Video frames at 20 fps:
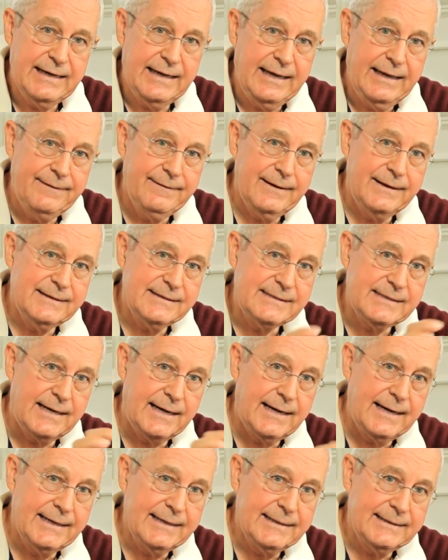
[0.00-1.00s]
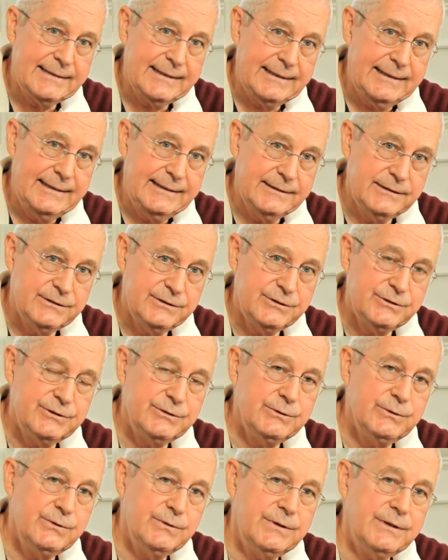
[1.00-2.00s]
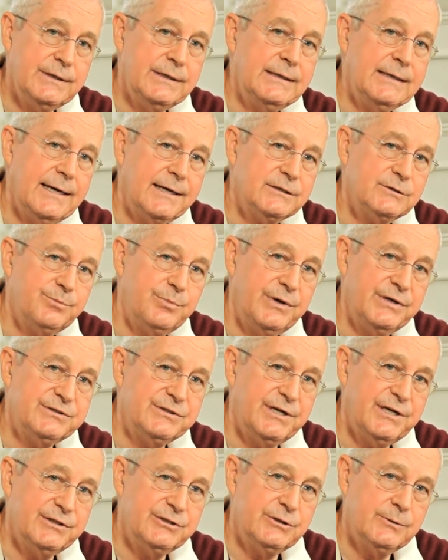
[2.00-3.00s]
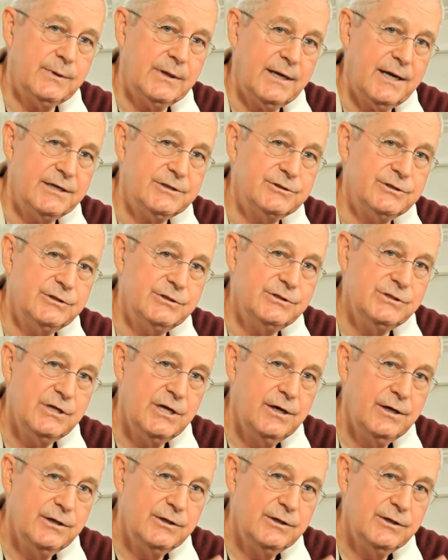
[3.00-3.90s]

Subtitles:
and then tie it into the next presidential election,